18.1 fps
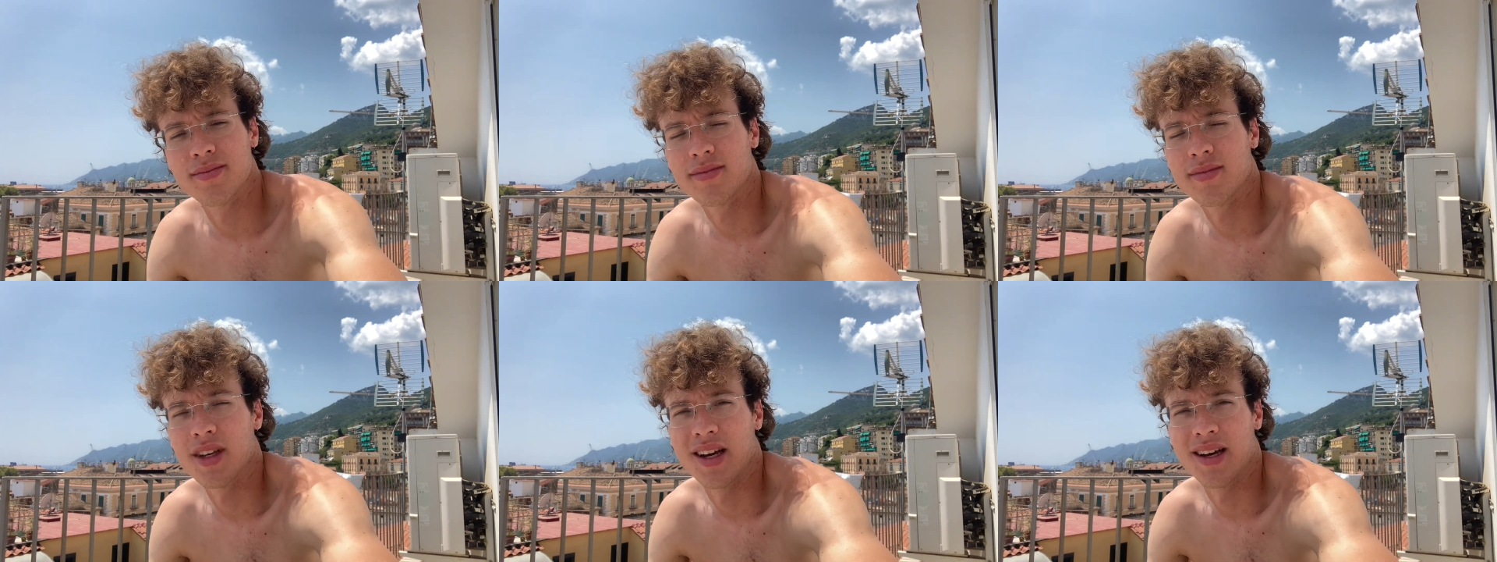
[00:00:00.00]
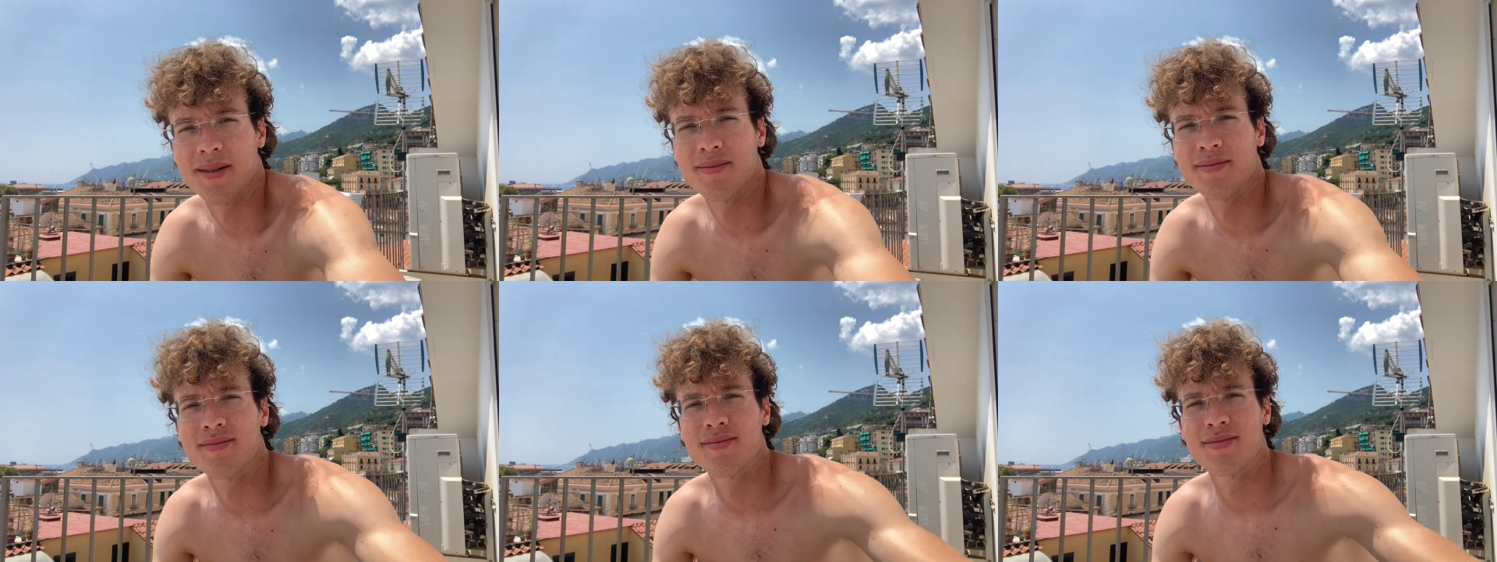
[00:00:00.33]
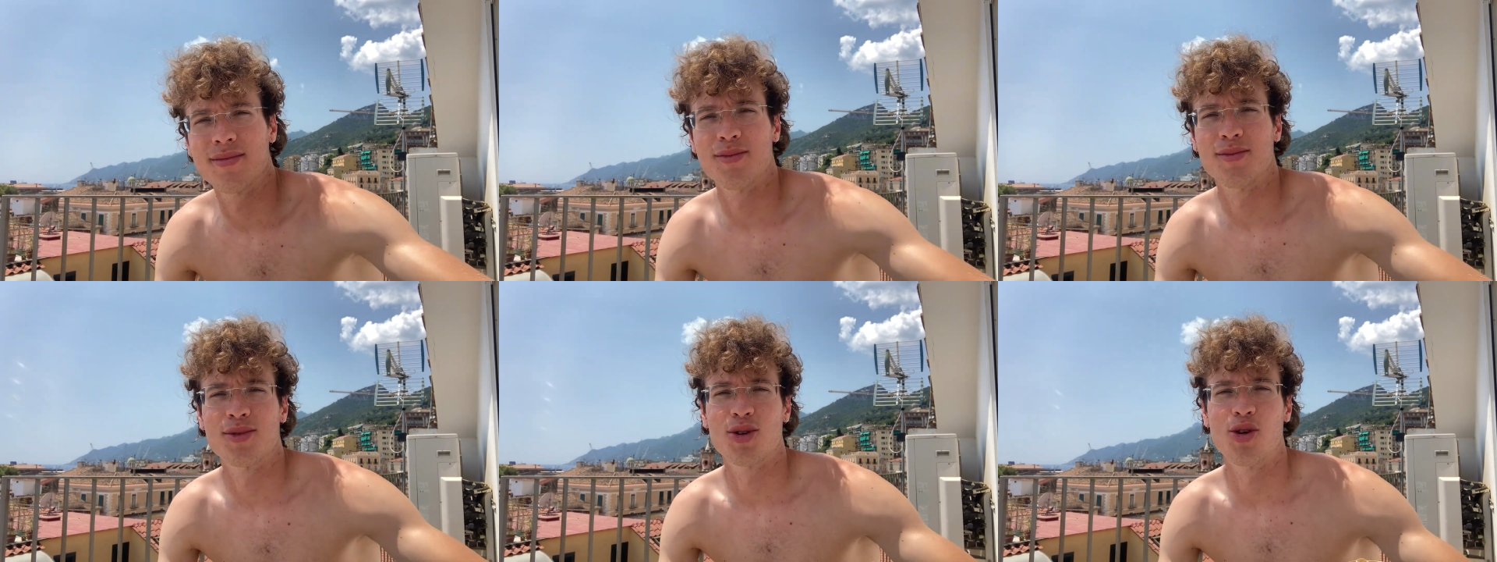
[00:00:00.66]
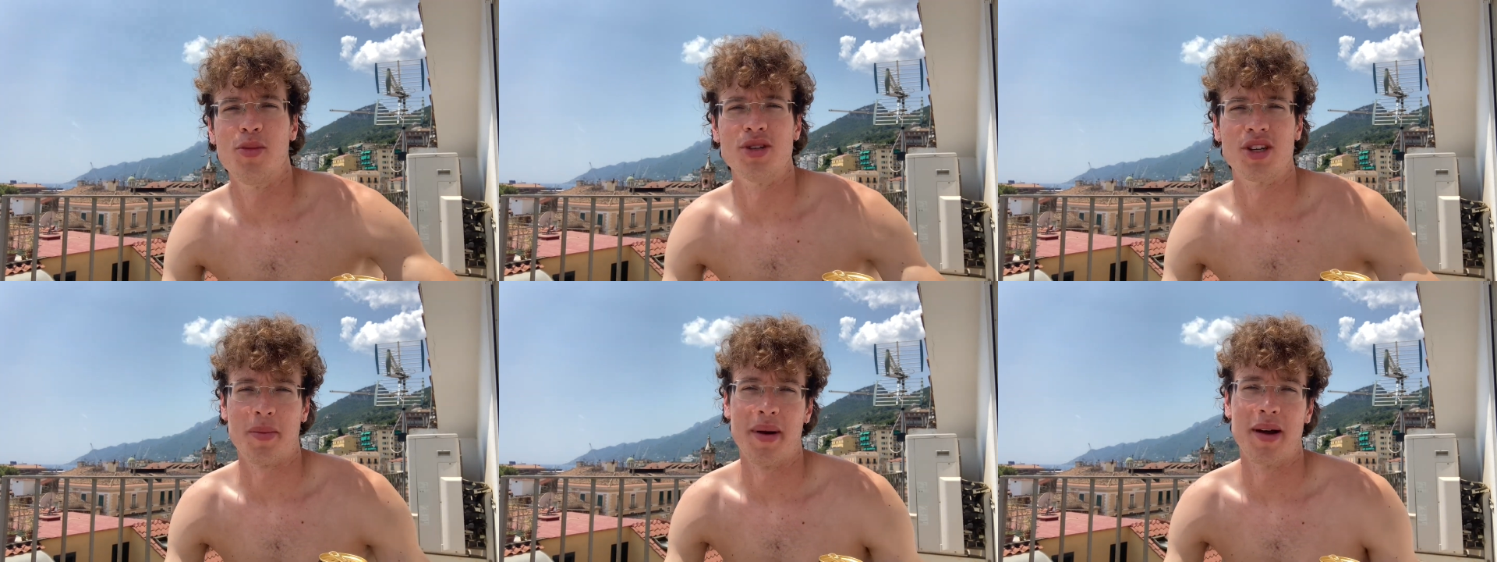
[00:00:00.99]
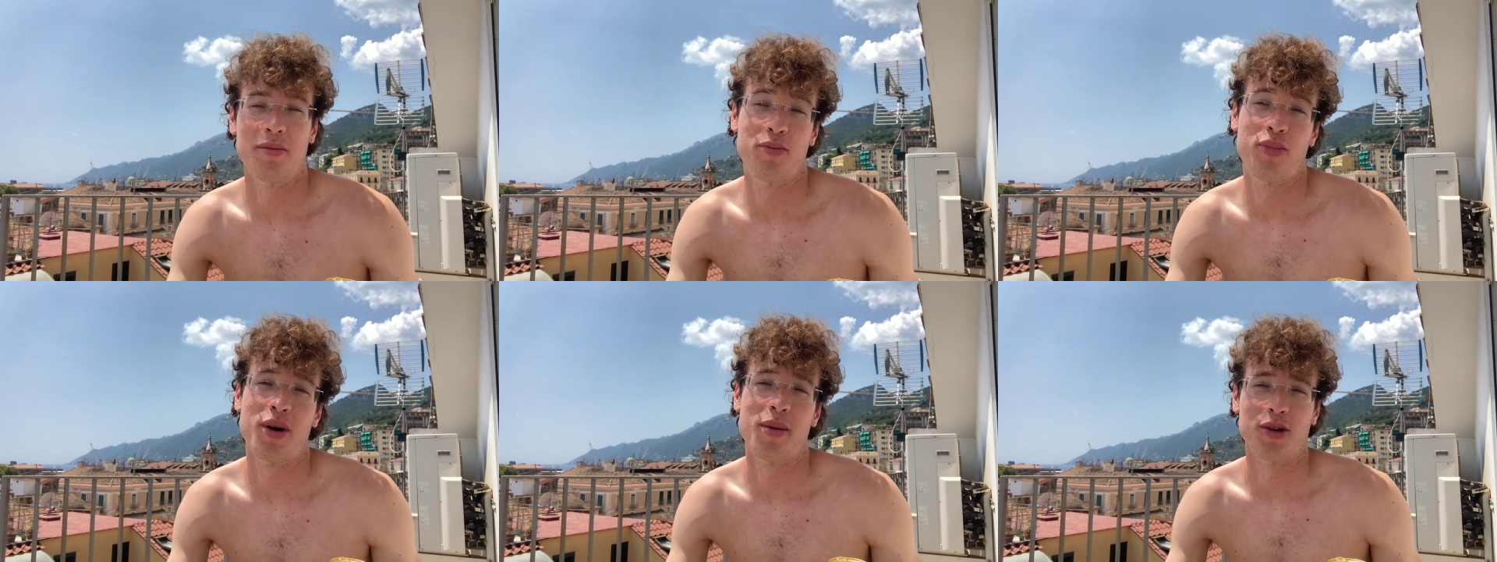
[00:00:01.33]
Yeah, it's almost
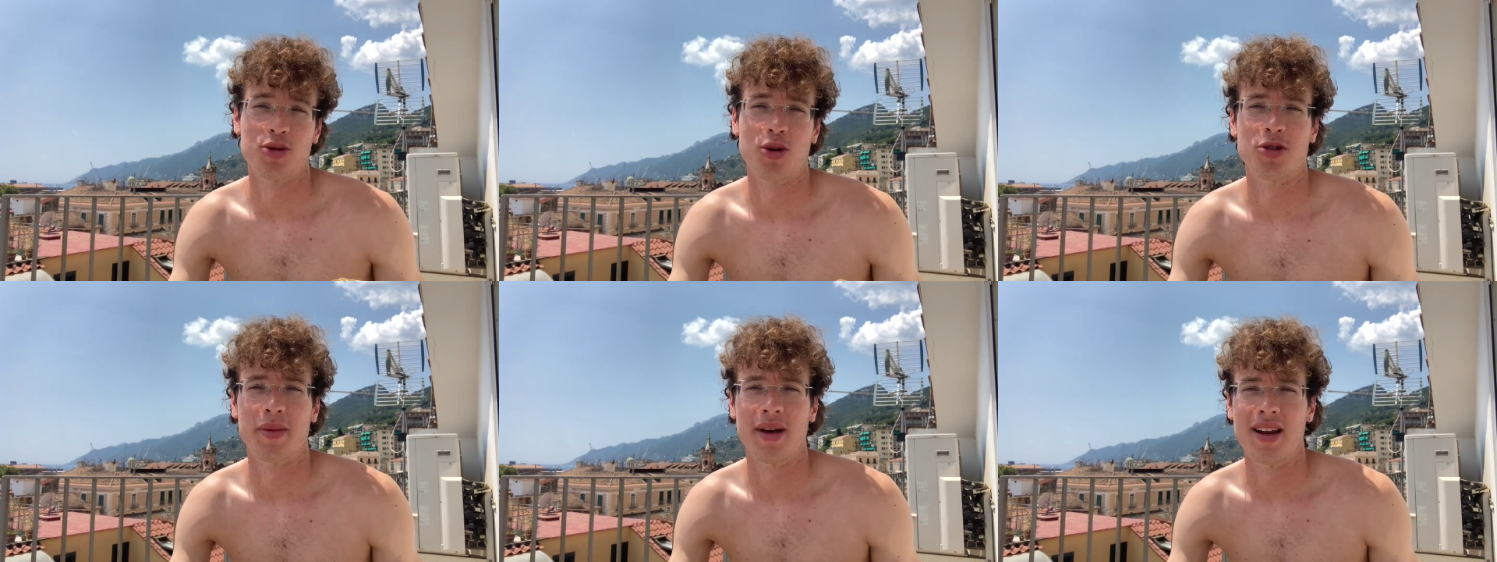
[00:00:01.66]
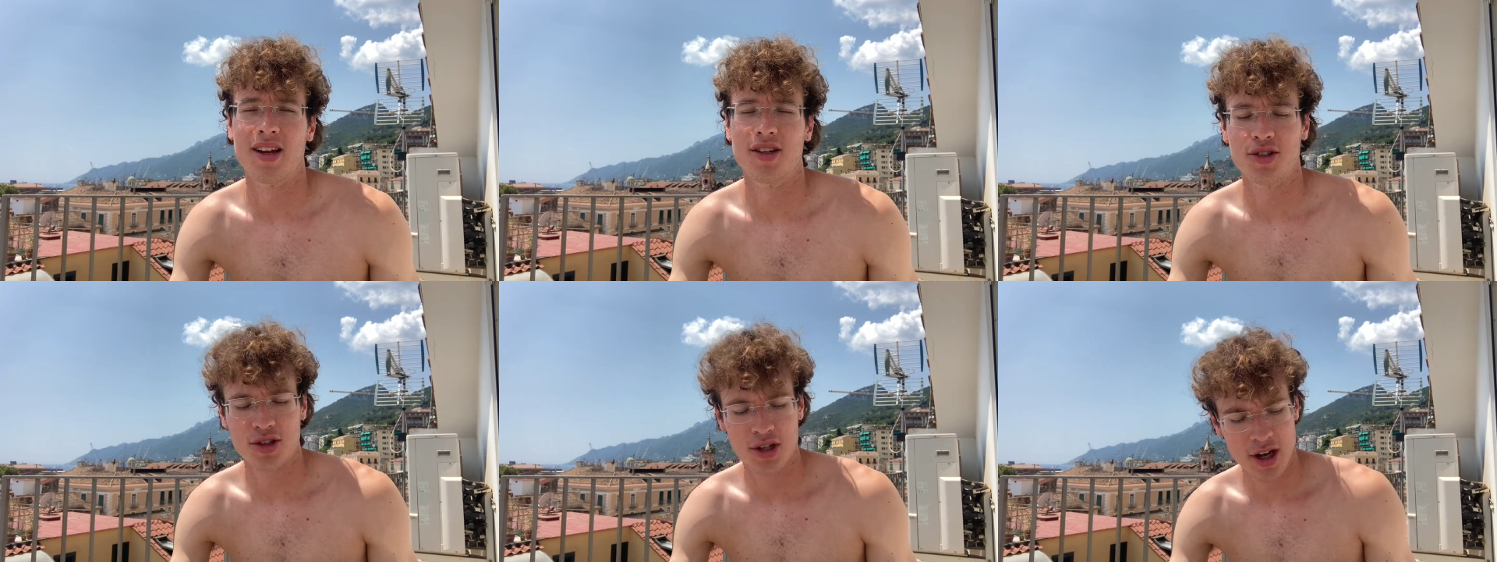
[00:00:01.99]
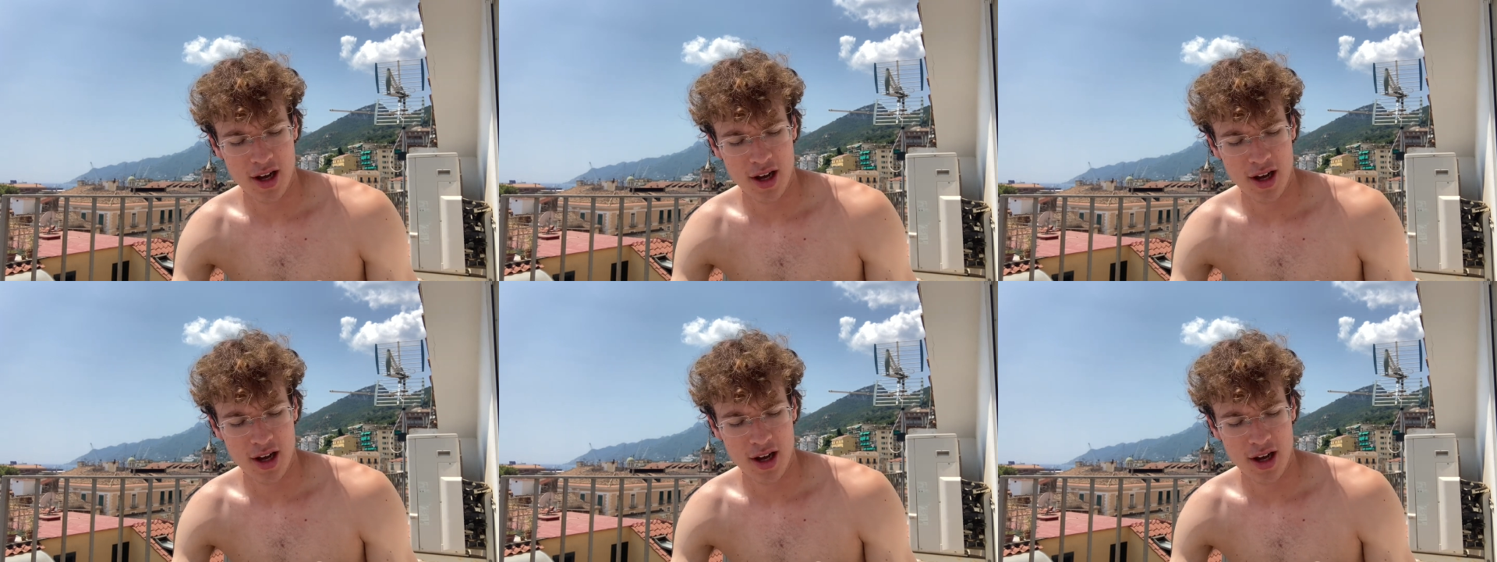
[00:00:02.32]
like pretty much was my lunch.